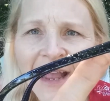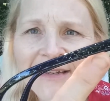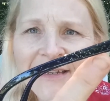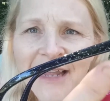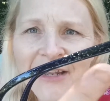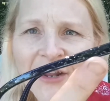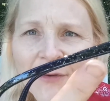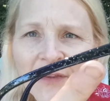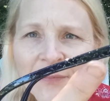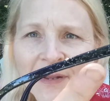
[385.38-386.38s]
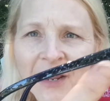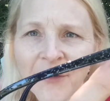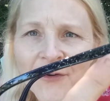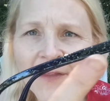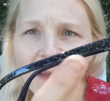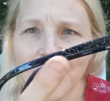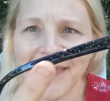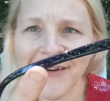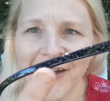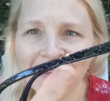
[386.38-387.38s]
I did not know this when I ordered them,
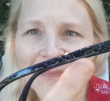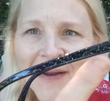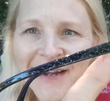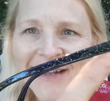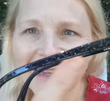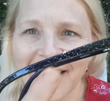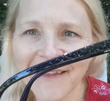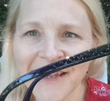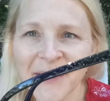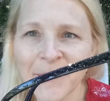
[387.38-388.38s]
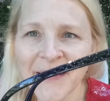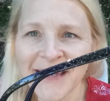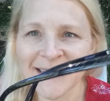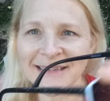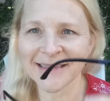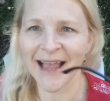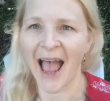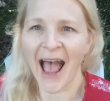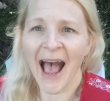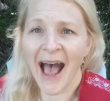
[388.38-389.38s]
but they're all sparkly on the
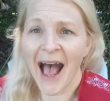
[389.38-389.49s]
earpiece.